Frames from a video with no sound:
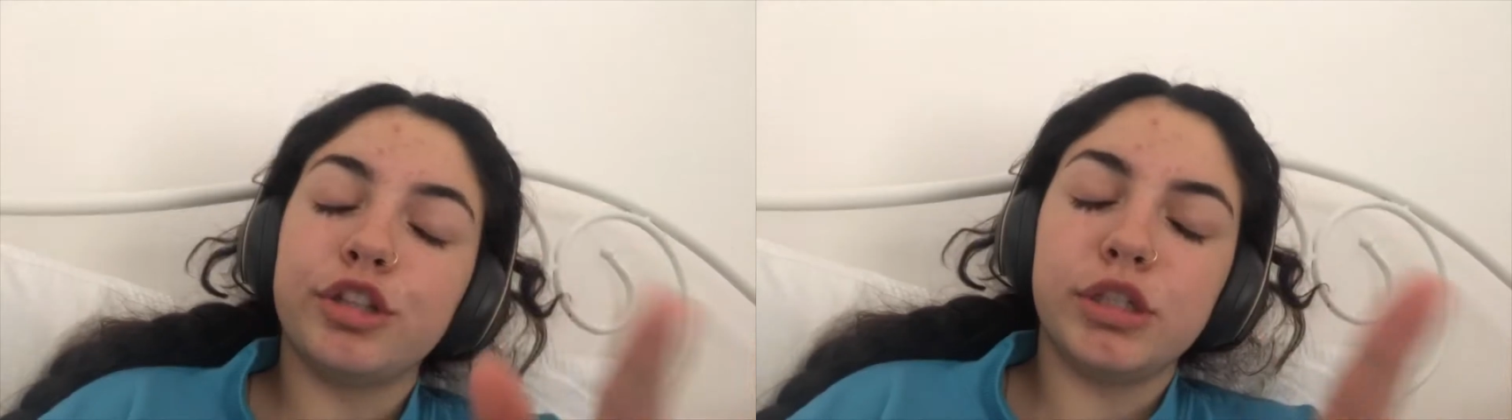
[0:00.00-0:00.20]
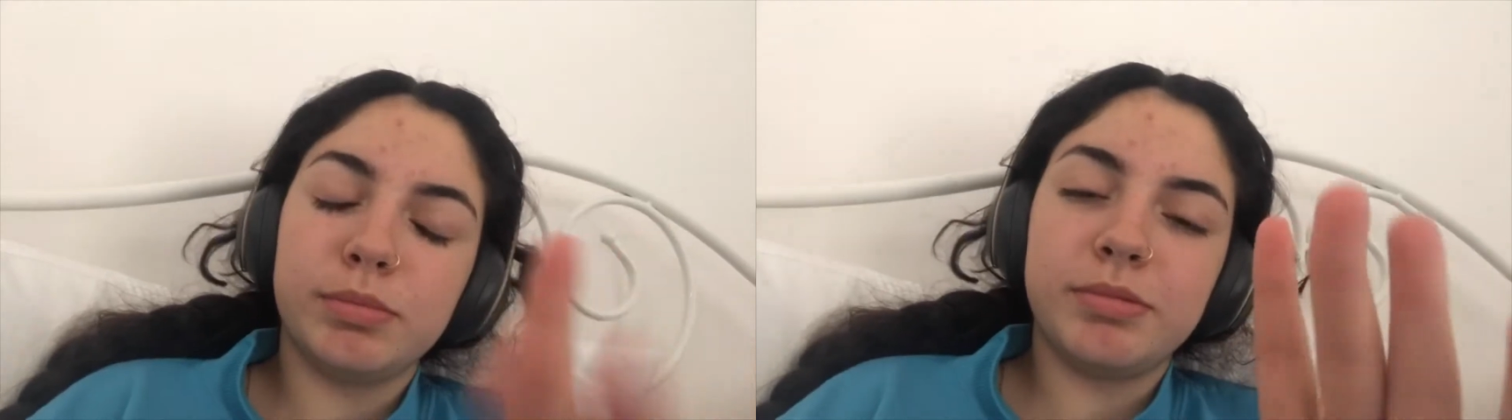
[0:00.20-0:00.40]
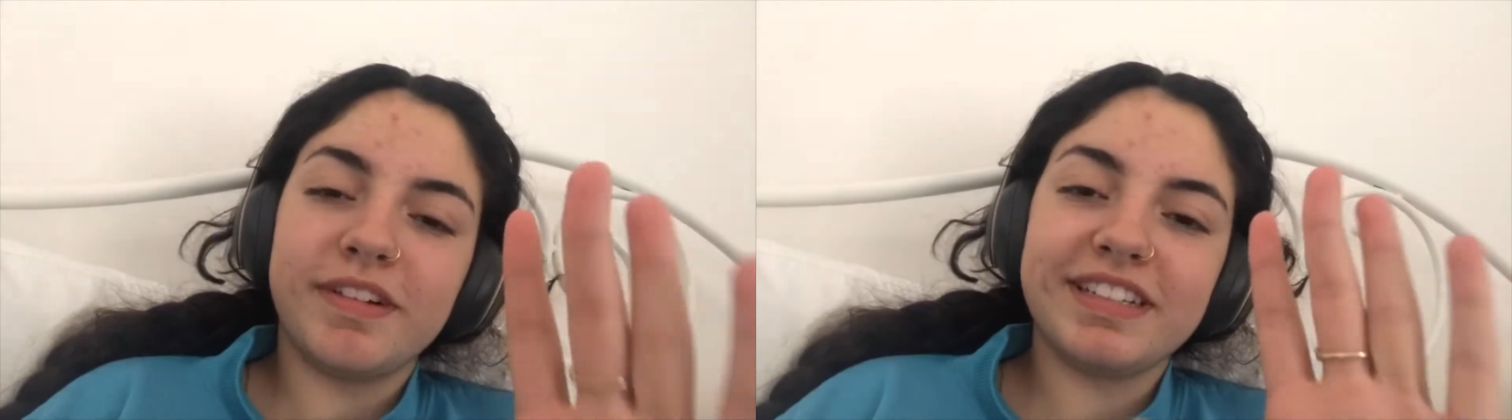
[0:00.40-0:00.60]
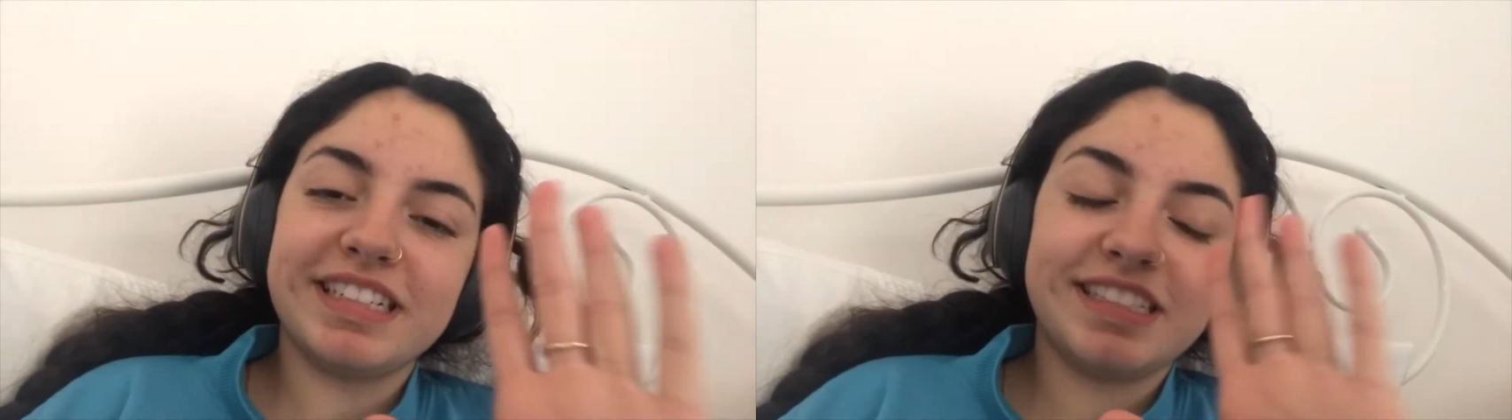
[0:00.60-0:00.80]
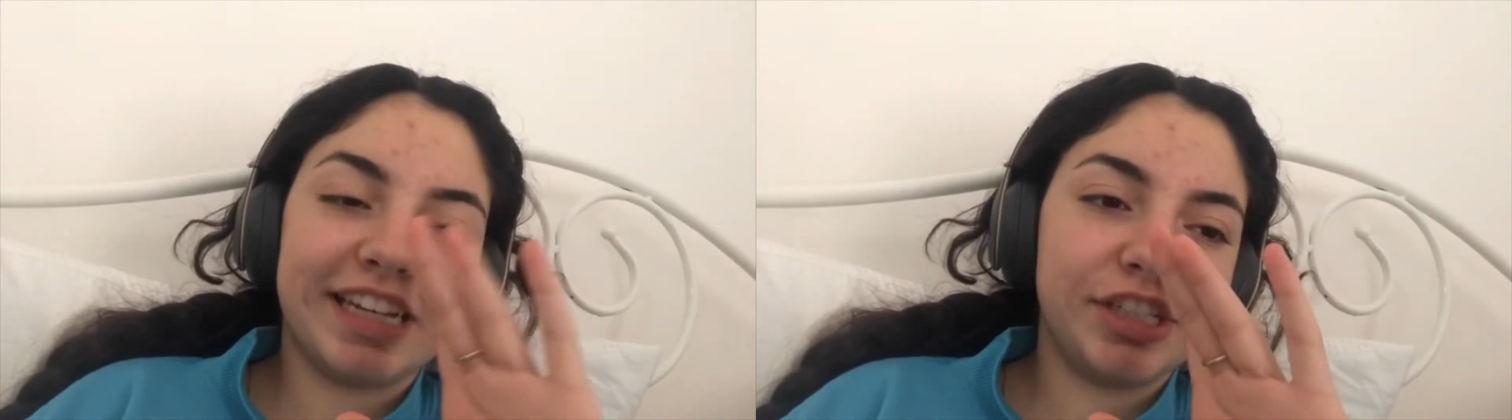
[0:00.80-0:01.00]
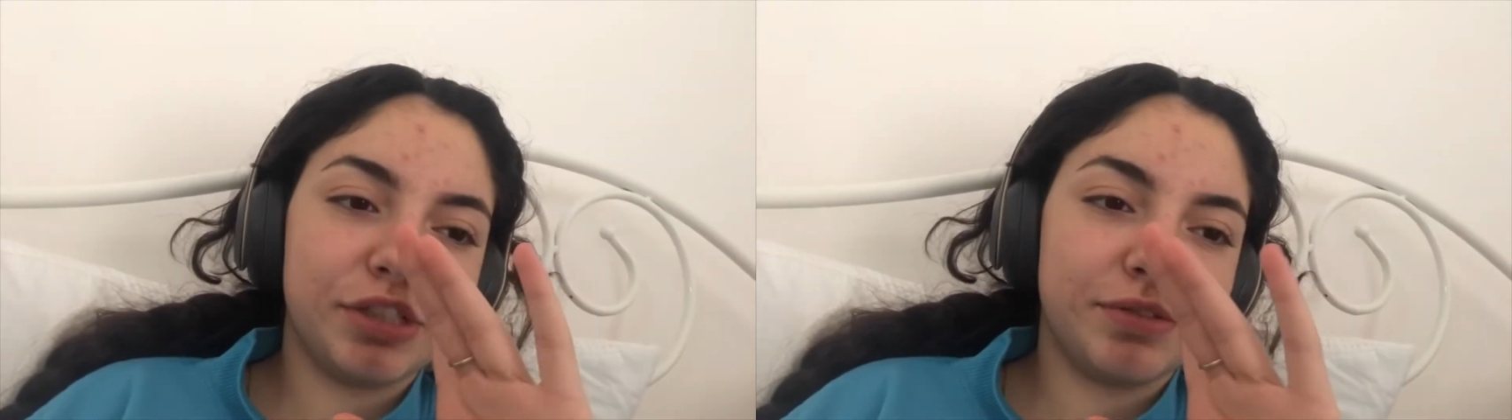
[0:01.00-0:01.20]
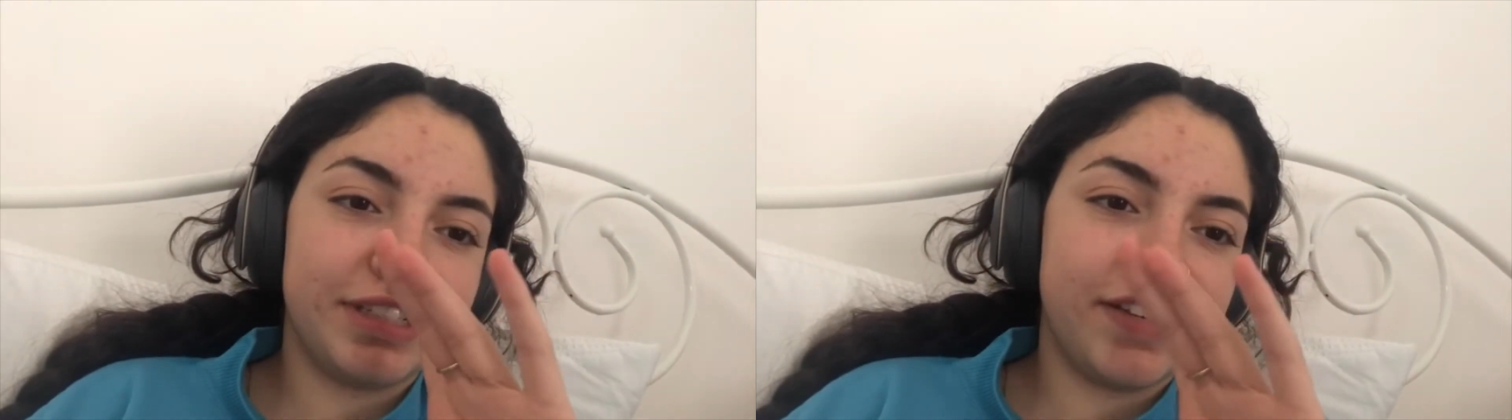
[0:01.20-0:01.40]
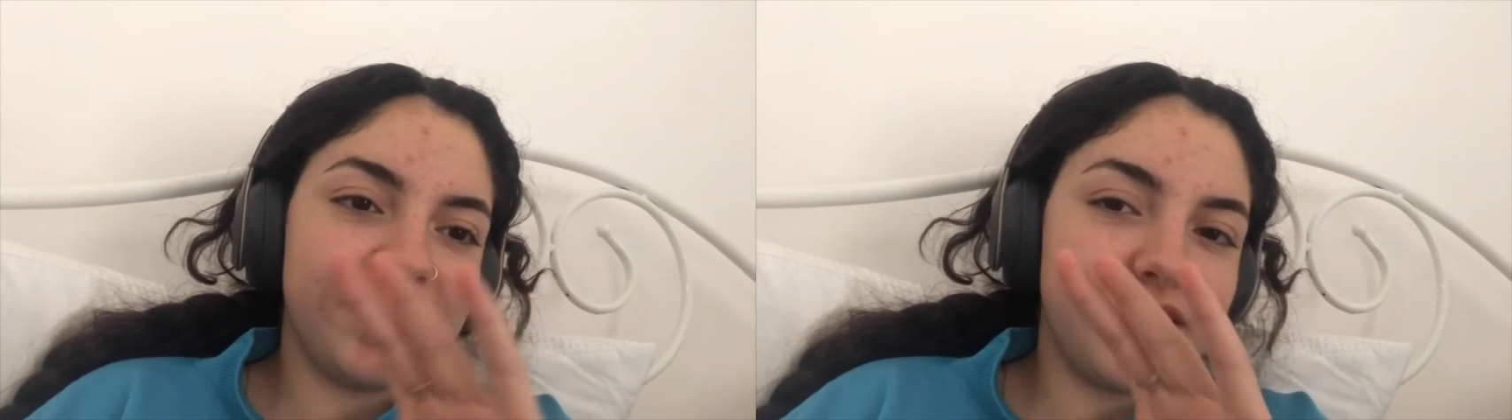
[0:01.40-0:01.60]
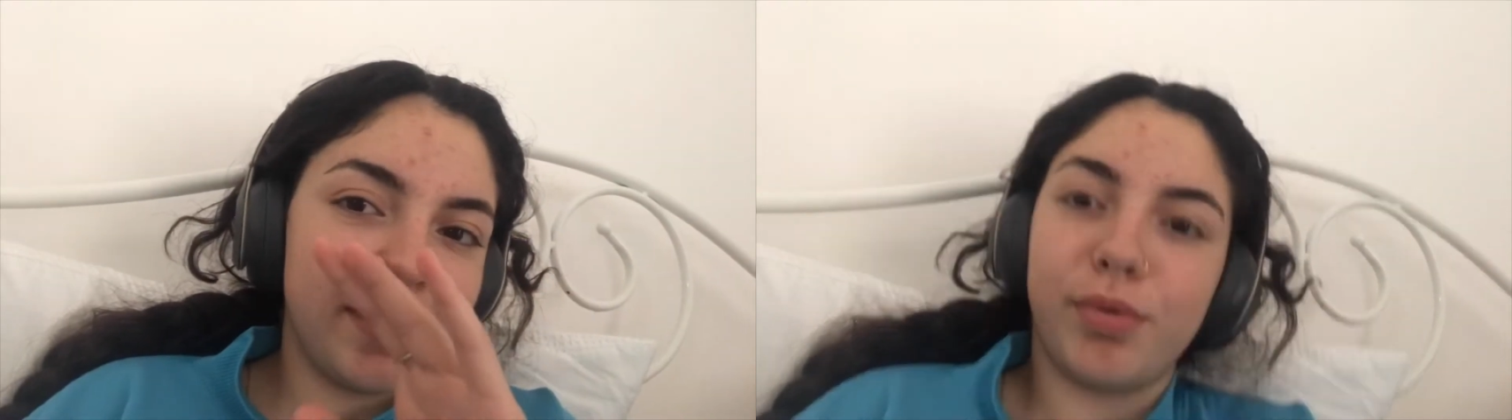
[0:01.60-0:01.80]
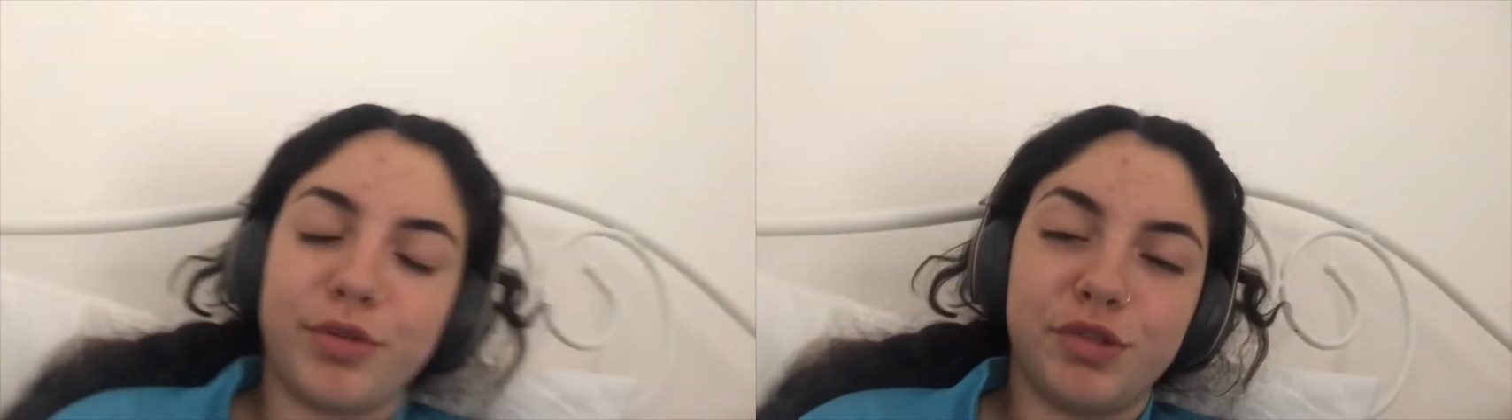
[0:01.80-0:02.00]
supervising teacher was giving
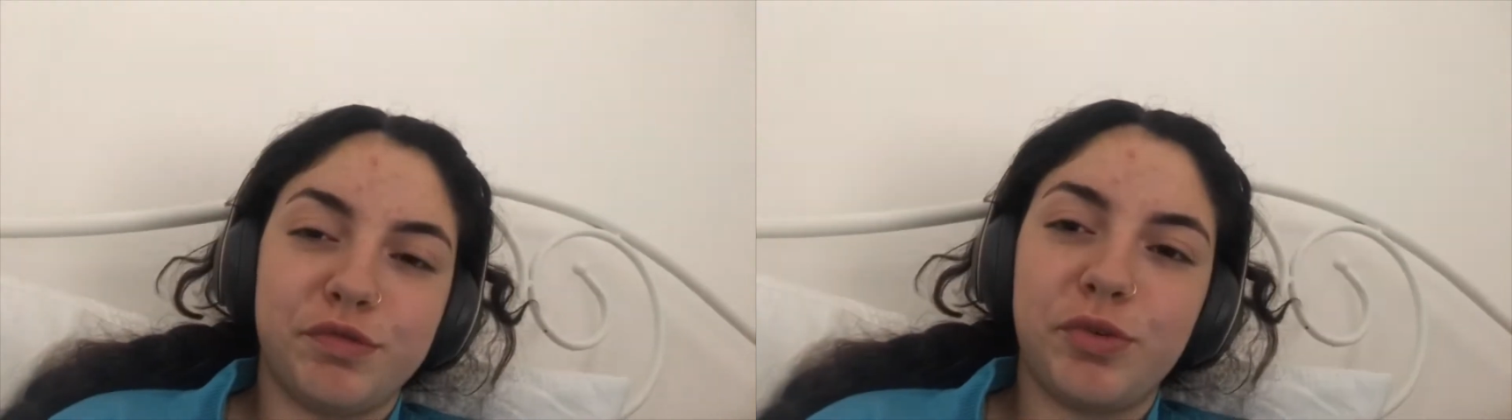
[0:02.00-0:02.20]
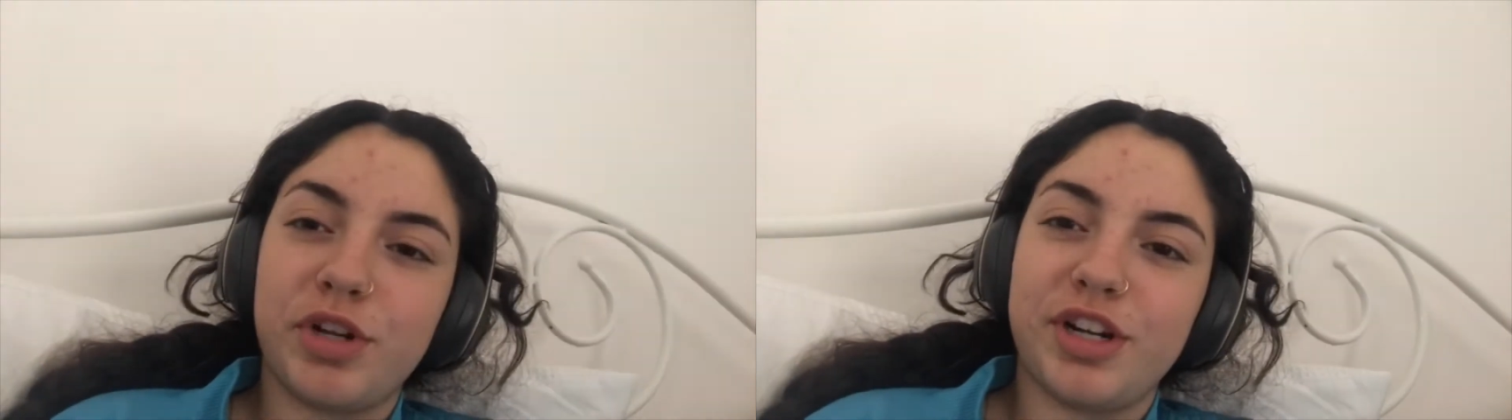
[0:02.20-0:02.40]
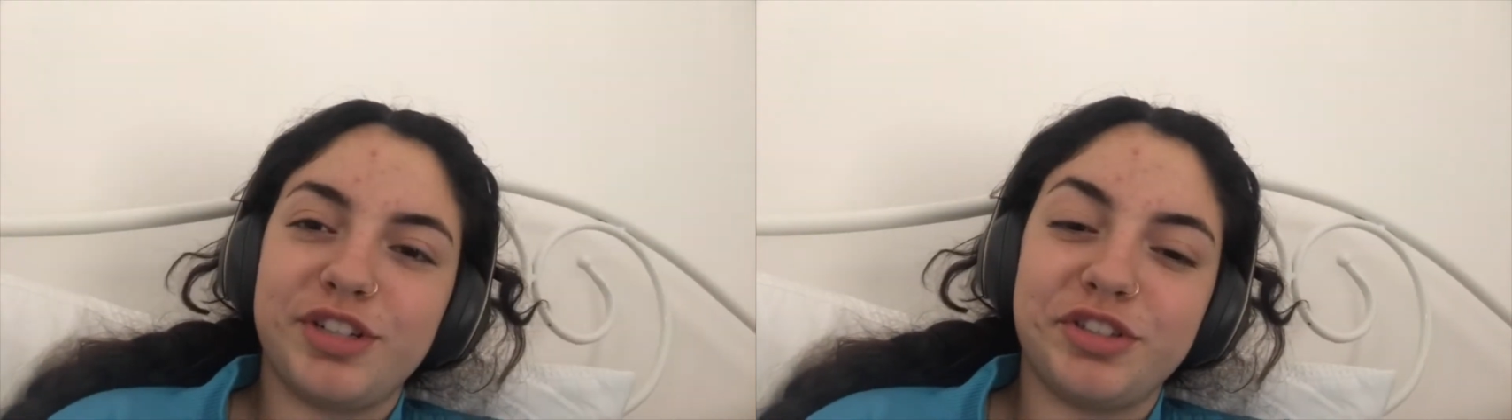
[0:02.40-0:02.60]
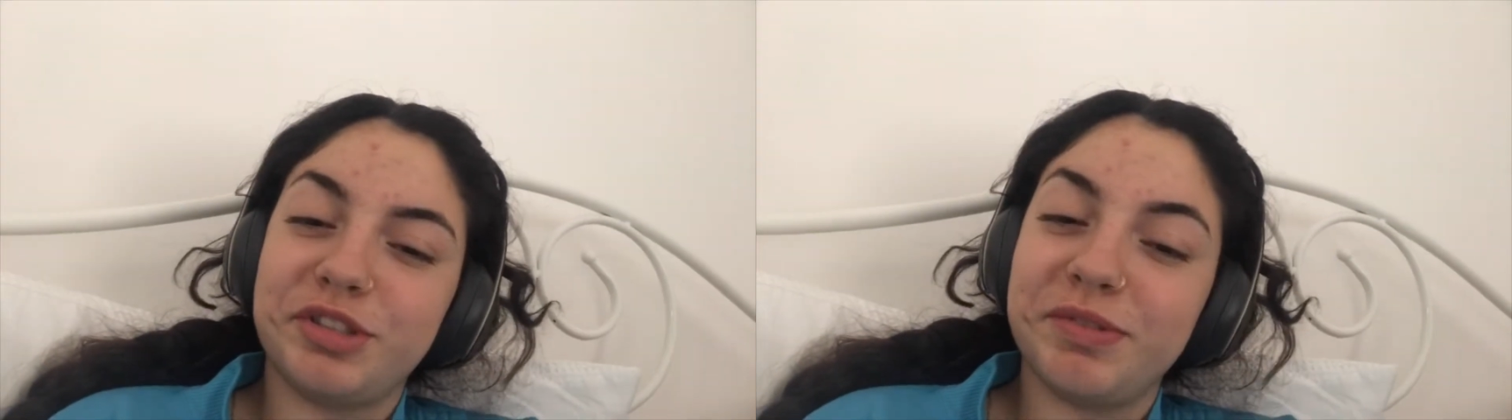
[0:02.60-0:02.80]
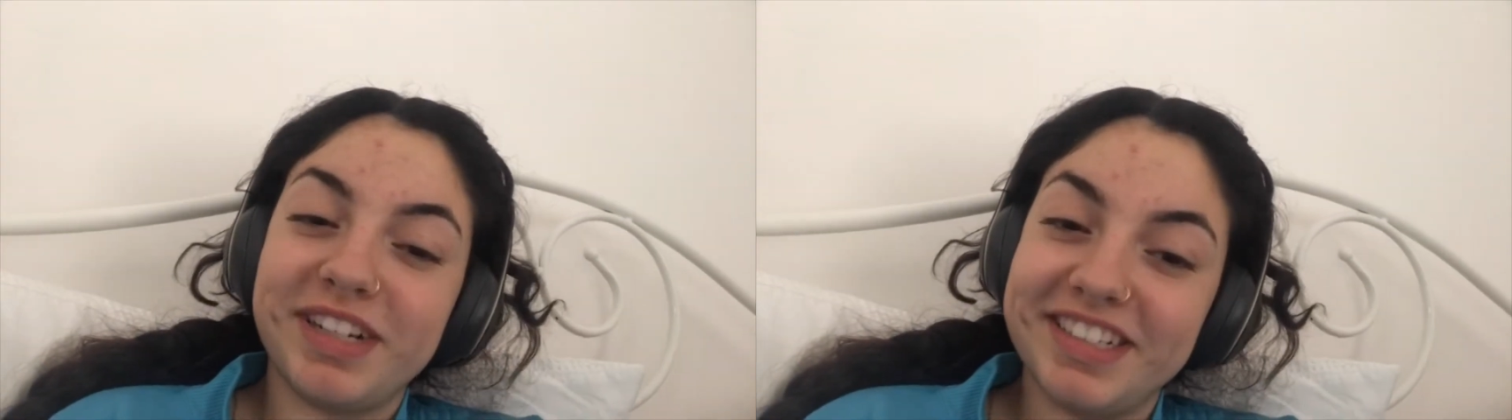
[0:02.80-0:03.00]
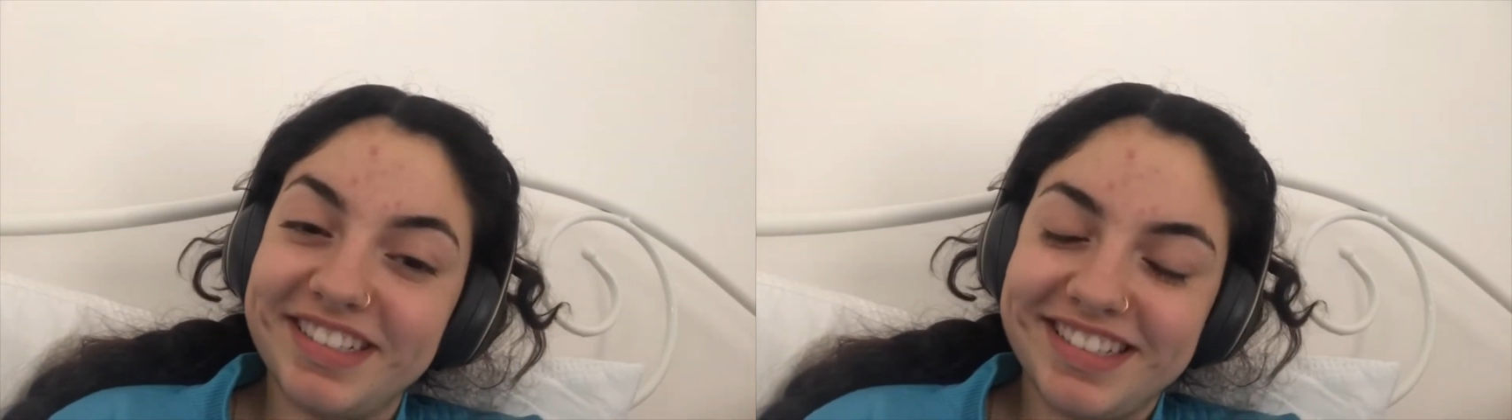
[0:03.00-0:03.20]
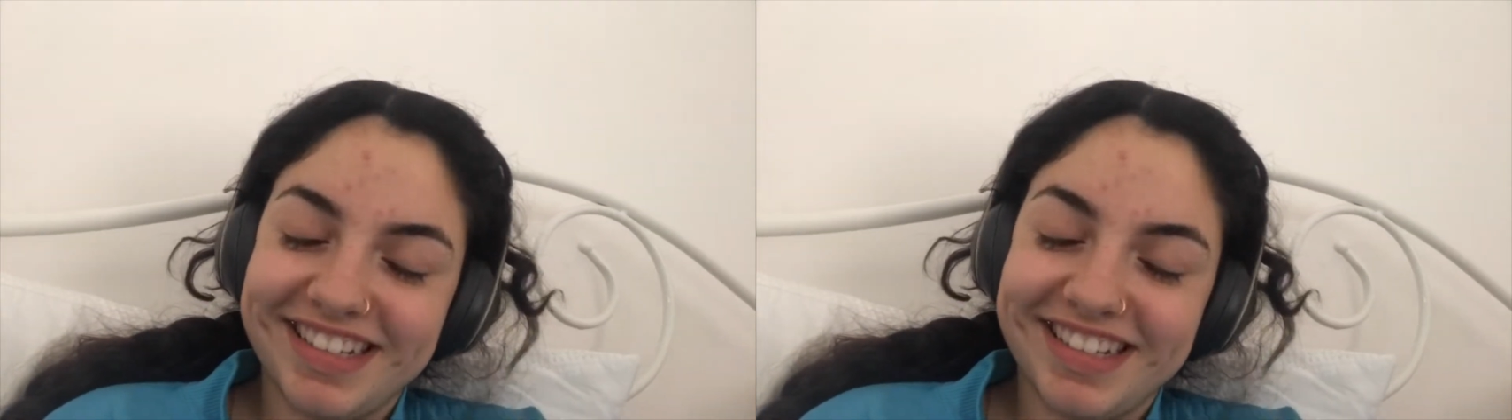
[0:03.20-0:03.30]
out bottles of water to the runners,